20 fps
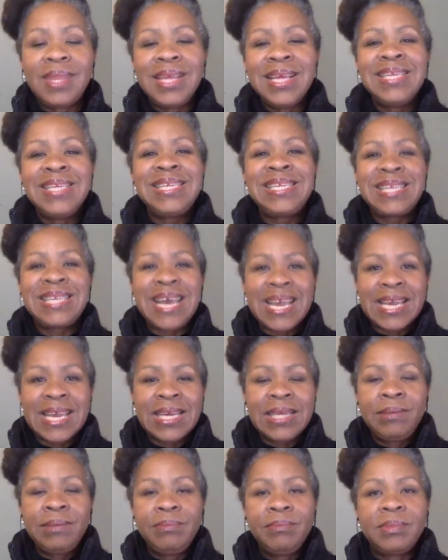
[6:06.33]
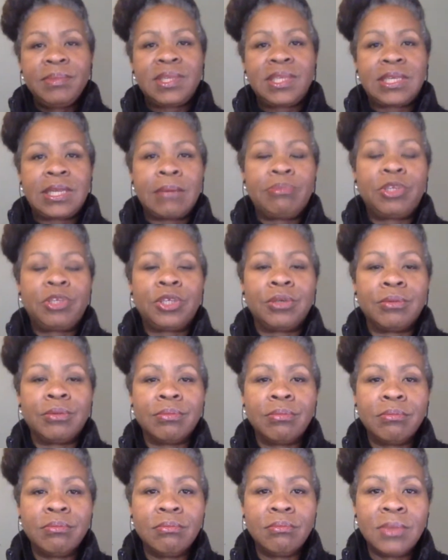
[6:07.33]
Second, step
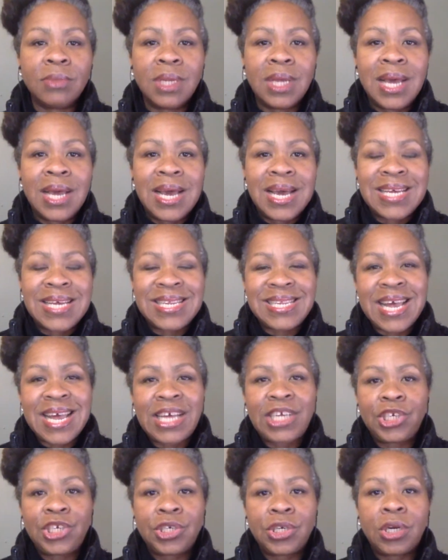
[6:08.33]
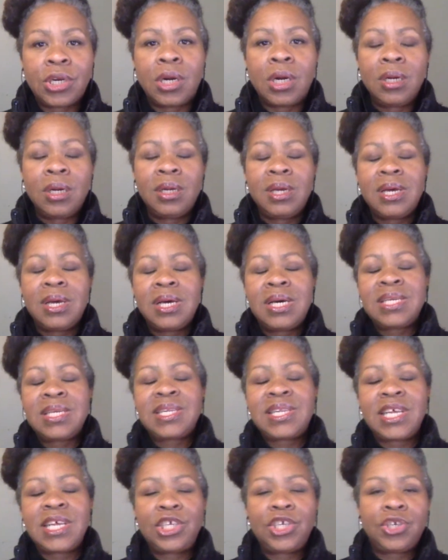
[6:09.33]
2, assess your
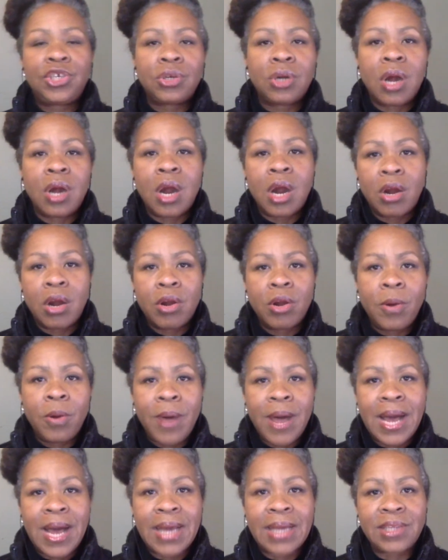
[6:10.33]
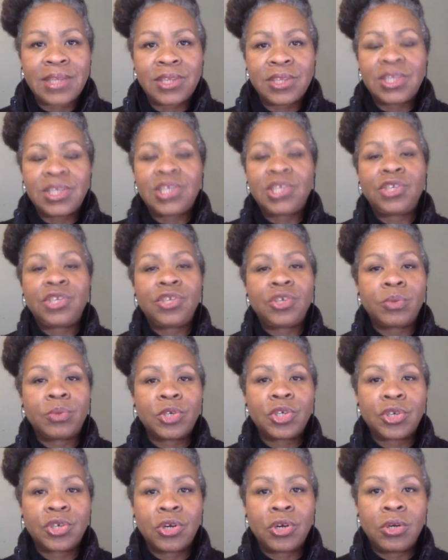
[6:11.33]
ROI. So this is your
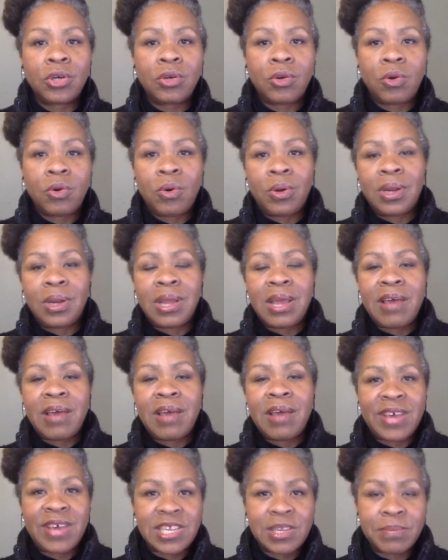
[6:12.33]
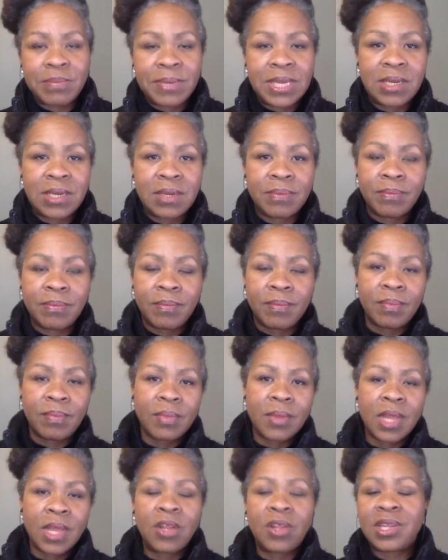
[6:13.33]
return on investment.
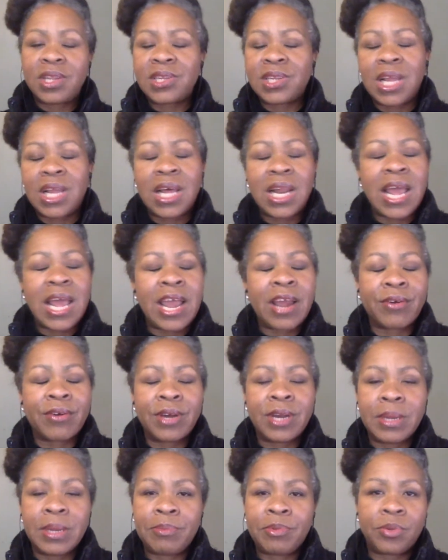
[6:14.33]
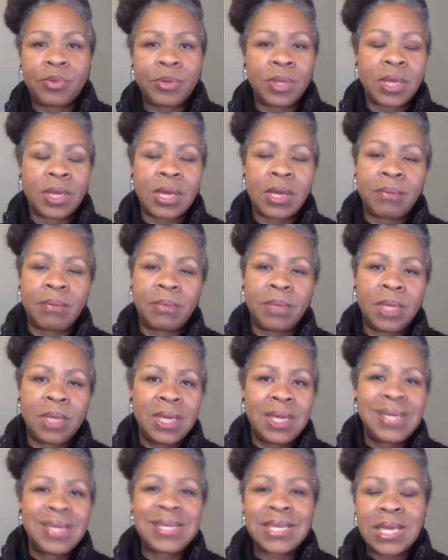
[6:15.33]
There's a lot of acronyms when you come
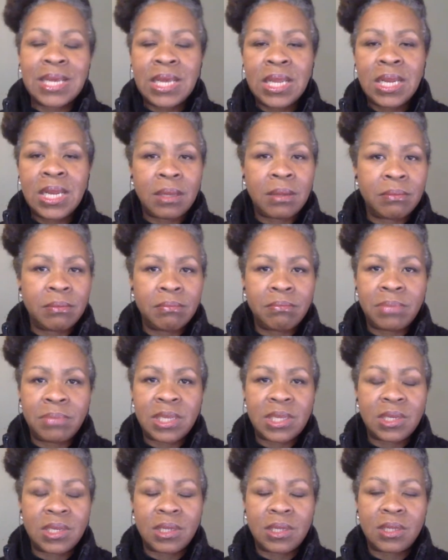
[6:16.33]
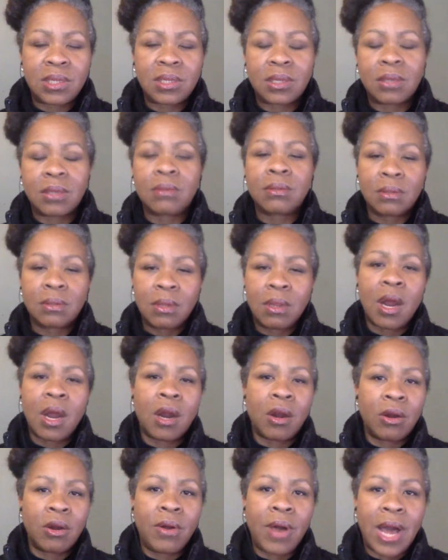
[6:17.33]
into any business. So
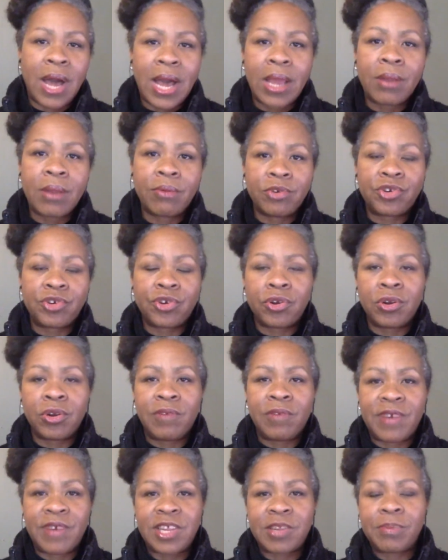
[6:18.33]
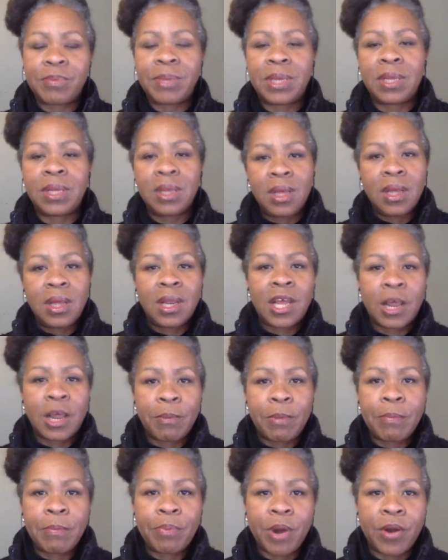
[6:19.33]
ROI, return on investment. A lot
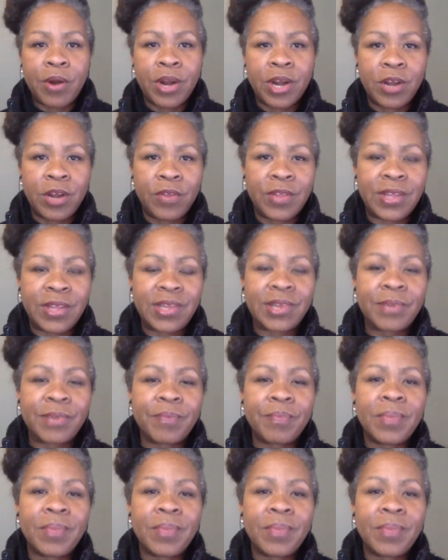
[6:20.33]
of people already know this.